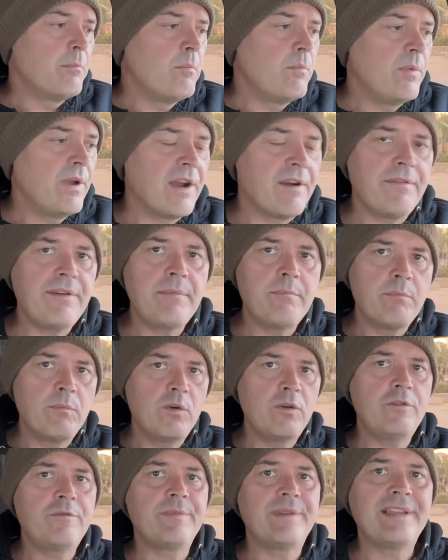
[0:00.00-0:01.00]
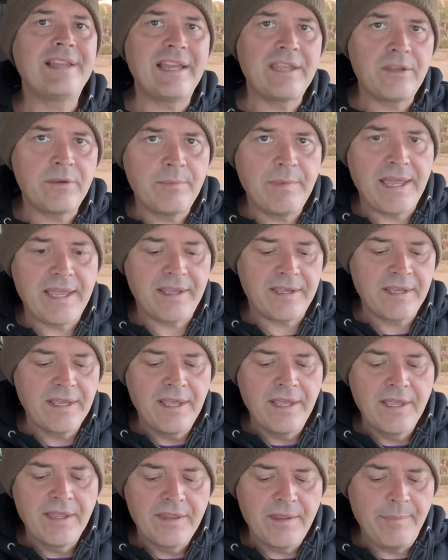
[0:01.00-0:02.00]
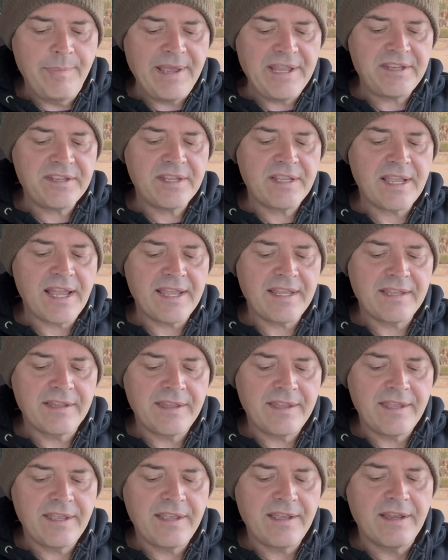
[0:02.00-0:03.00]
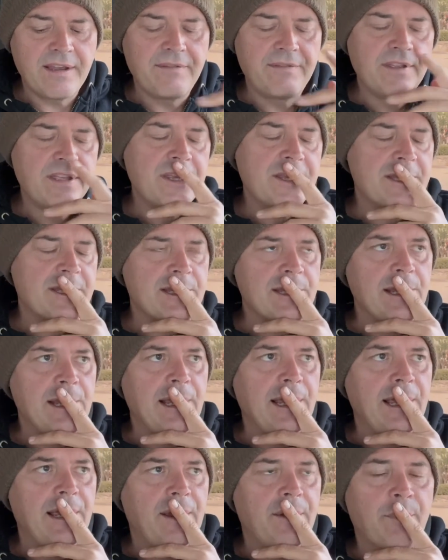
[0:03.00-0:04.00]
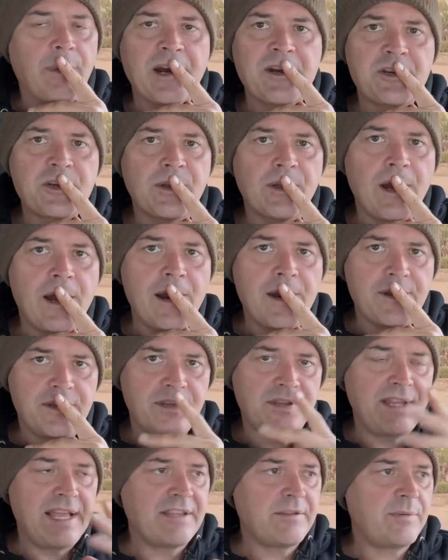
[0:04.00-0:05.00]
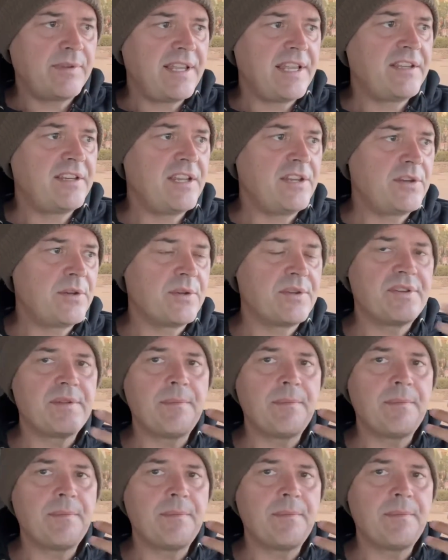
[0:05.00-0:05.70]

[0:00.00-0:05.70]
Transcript: every movement that you make, the best thing I can think of is martial arts, and that's what they teach you, is to